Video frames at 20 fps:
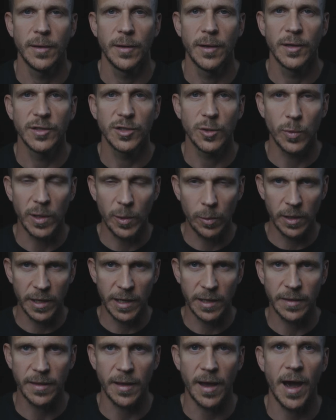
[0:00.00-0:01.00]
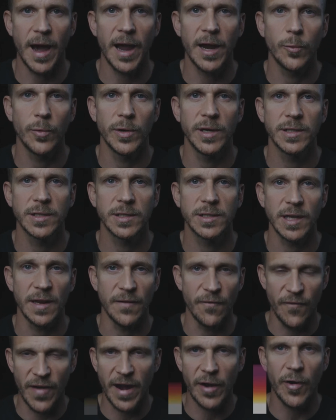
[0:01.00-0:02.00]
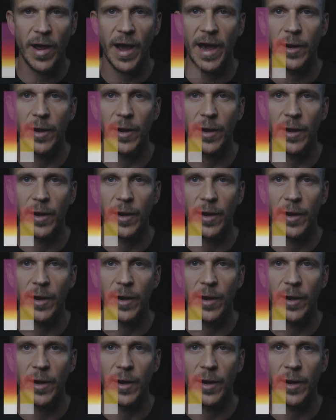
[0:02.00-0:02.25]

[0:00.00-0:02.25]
So we will hit the high risks and very high